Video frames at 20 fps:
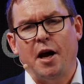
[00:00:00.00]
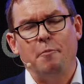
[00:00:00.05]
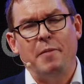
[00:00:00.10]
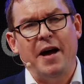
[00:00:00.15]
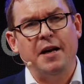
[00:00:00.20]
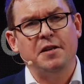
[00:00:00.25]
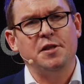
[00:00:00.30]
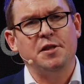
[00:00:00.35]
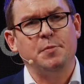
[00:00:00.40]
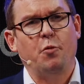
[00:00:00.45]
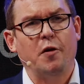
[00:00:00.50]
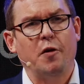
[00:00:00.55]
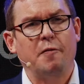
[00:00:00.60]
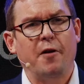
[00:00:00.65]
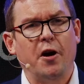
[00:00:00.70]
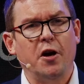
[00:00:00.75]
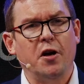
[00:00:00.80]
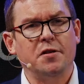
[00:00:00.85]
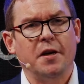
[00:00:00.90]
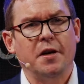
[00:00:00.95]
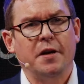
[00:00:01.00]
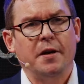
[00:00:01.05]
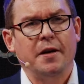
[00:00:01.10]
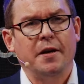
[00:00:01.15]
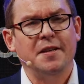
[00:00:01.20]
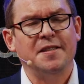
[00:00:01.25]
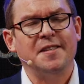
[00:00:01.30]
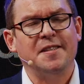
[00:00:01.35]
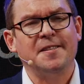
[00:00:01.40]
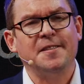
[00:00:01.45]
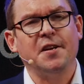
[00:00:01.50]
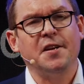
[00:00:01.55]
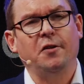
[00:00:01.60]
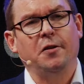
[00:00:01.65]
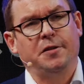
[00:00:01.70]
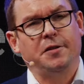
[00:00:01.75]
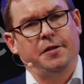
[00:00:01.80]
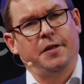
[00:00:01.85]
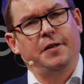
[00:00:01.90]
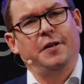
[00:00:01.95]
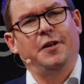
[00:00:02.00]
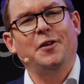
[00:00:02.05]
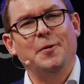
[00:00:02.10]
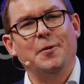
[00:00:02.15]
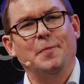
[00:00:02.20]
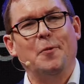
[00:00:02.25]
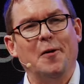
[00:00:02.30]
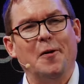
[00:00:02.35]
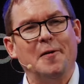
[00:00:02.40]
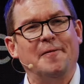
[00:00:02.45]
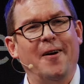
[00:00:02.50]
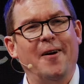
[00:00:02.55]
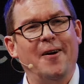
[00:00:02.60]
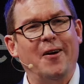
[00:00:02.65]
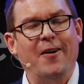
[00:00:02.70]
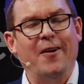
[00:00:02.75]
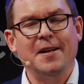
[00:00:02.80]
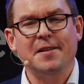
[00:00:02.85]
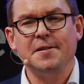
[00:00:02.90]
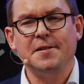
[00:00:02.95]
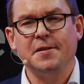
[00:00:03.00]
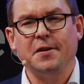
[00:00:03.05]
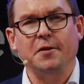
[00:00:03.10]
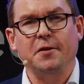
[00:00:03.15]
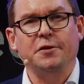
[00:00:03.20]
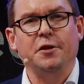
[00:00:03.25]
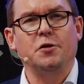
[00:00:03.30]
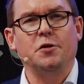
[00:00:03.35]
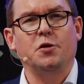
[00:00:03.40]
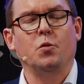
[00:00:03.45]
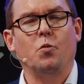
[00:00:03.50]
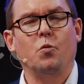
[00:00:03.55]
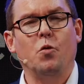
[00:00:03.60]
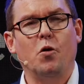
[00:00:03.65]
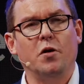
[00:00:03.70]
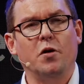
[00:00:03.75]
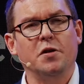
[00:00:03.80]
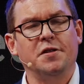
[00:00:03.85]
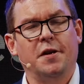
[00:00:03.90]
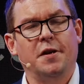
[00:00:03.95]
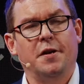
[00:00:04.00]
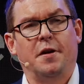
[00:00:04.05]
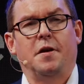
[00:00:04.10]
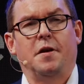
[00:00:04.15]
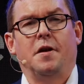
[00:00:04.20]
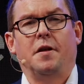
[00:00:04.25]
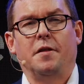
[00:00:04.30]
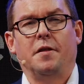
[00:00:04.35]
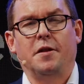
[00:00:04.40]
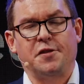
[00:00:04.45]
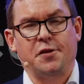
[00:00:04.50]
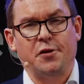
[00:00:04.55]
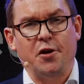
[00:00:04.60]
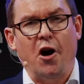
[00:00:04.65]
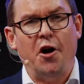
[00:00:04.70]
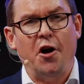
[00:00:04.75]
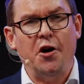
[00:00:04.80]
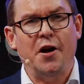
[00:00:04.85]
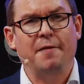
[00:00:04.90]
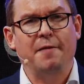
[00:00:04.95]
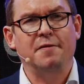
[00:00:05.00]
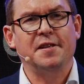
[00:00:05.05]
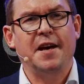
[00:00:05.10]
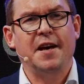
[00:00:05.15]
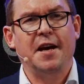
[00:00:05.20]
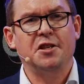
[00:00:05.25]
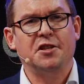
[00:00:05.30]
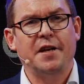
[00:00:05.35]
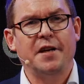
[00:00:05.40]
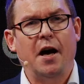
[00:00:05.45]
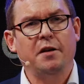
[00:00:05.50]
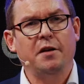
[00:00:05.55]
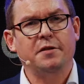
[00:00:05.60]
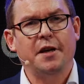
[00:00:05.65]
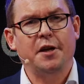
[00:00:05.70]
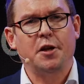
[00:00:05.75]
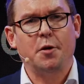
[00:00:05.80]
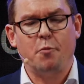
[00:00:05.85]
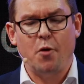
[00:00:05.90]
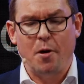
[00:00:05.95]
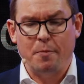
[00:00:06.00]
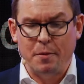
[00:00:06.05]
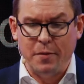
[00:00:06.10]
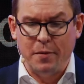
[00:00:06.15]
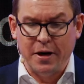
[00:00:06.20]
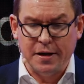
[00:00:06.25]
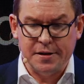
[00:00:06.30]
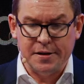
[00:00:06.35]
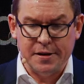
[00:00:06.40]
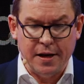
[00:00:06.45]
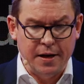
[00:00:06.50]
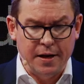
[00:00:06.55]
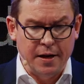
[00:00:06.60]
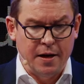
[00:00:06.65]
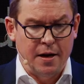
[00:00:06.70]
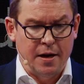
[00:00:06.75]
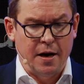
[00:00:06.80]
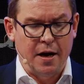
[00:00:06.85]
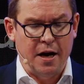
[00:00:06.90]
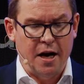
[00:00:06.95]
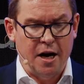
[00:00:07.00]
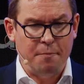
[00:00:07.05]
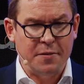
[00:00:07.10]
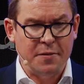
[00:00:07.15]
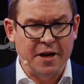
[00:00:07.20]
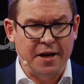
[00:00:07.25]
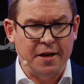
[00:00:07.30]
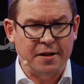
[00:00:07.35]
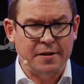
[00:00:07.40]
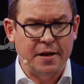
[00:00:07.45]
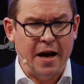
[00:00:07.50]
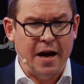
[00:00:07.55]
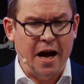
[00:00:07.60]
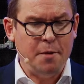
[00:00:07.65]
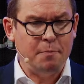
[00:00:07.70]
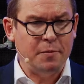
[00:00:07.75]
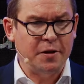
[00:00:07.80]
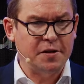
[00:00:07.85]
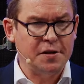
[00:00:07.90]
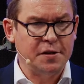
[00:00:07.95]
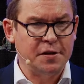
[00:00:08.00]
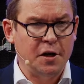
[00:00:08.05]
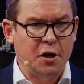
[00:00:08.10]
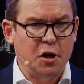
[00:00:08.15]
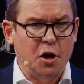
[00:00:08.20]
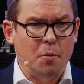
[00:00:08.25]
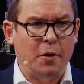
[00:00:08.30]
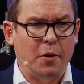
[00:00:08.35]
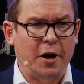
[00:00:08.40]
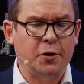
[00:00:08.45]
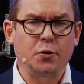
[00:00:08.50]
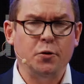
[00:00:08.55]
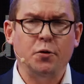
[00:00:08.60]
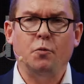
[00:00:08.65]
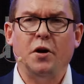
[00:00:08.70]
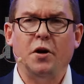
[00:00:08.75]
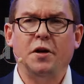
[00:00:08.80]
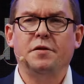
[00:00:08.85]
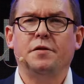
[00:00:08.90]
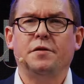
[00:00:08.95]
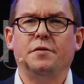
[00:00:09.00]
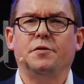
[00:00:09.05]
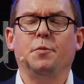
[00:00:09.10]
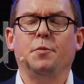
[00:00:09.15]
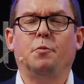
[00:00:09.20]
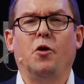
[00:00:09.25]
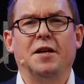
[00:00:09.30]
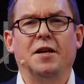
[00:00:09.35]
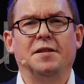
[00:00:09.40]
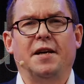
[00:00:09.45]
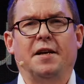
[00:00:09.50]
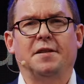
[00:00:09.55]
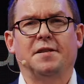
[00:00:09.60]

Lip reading: balanced portfolios, is tilt the portfolio, right? Tilt it towards the scenario I've sketched out and the probability that it happens. But I do want to point out